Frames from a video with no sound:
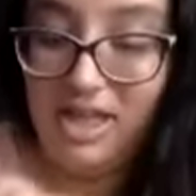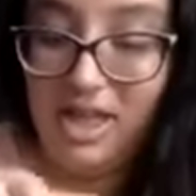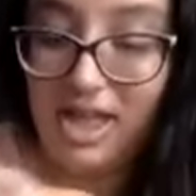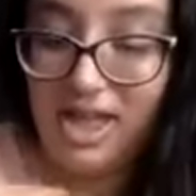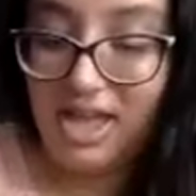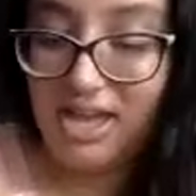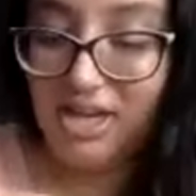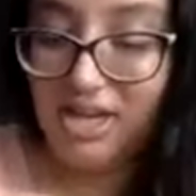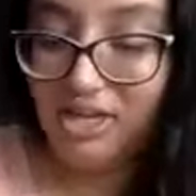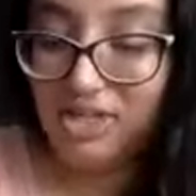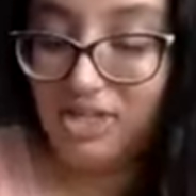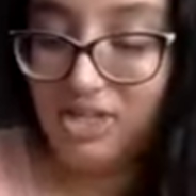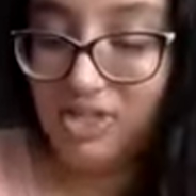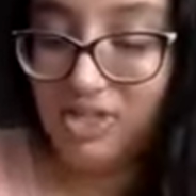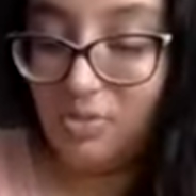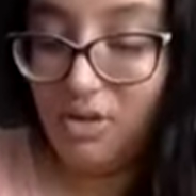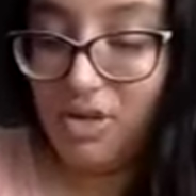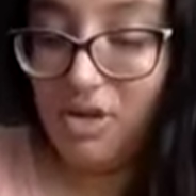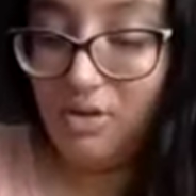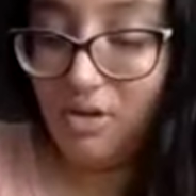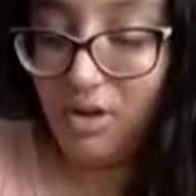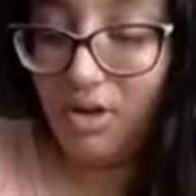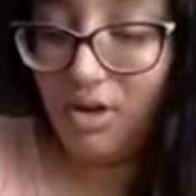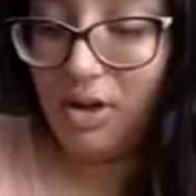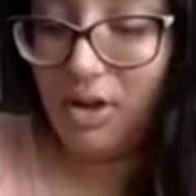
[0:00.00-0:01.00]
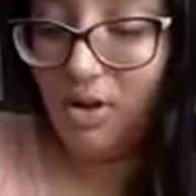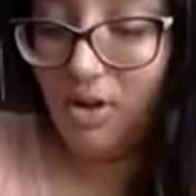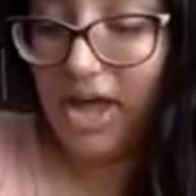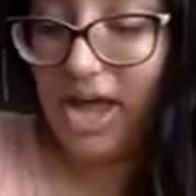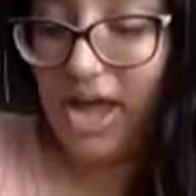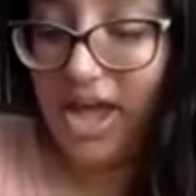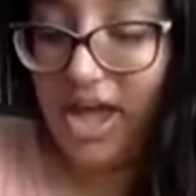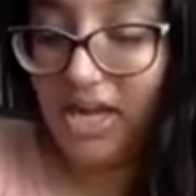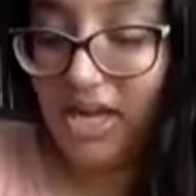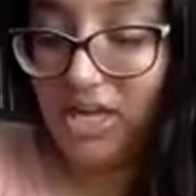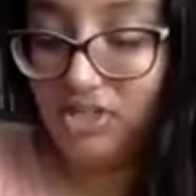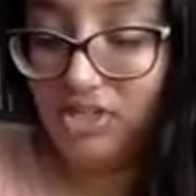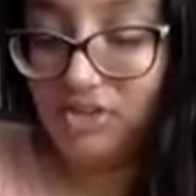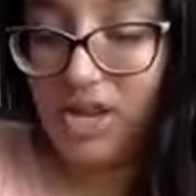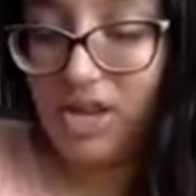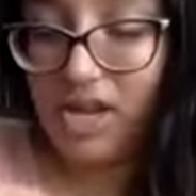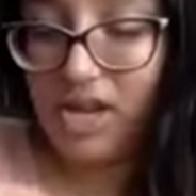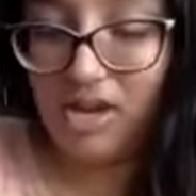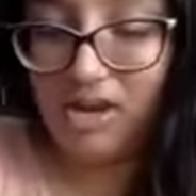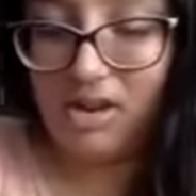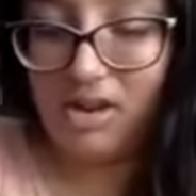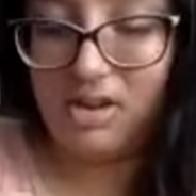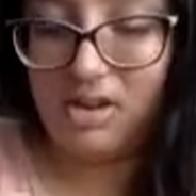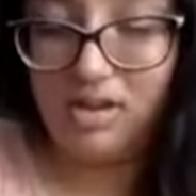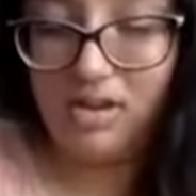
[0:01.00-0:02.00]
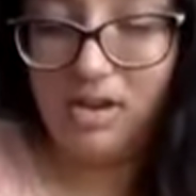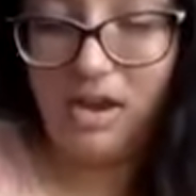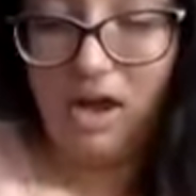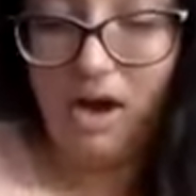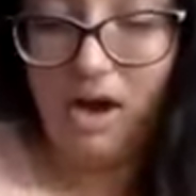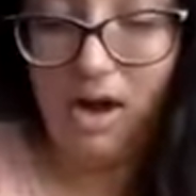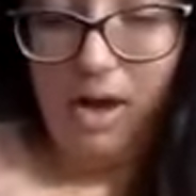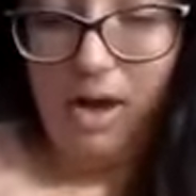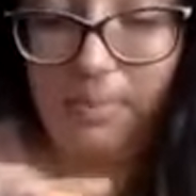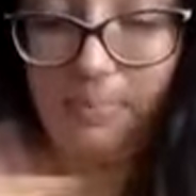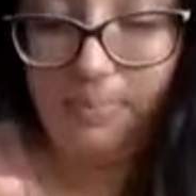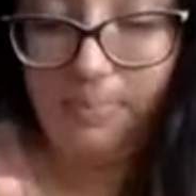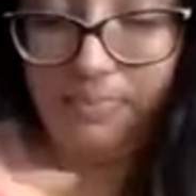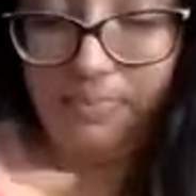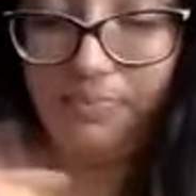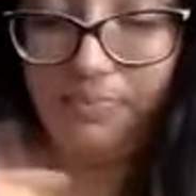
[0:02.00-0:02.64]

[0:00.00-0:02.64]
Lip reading: And you just want to go ahead and shred it on top.